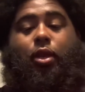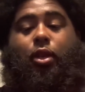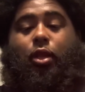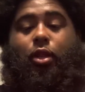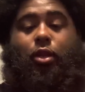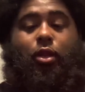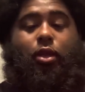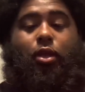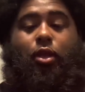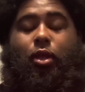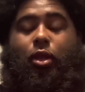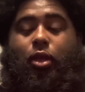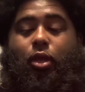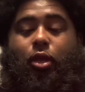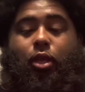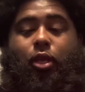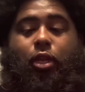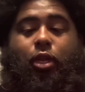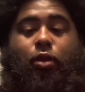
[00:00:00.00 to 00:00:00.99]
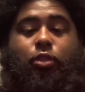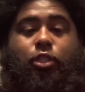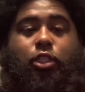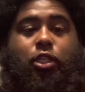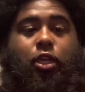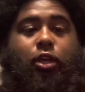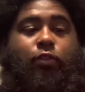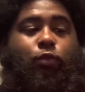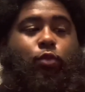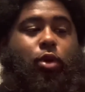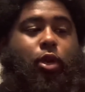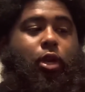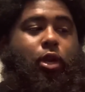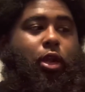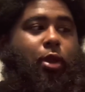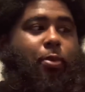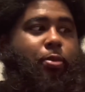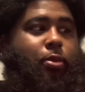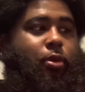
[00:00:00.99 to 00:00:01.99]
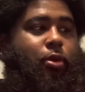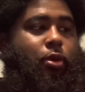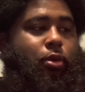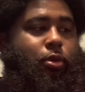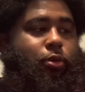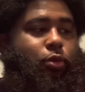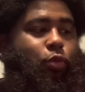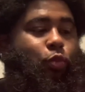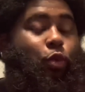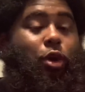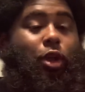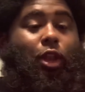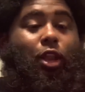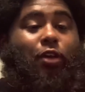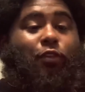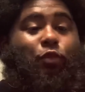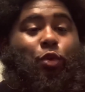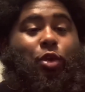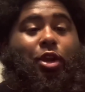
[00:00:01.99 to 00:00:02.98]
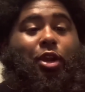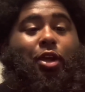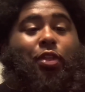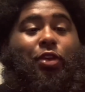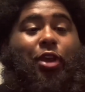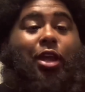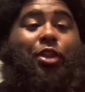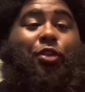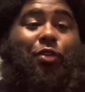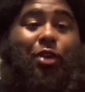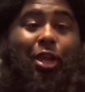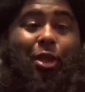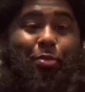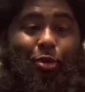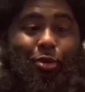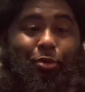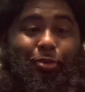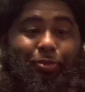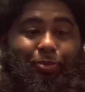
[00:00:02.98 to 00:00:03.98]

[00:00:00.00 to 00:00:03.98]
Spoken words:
And you know, just love one another and your neighbor.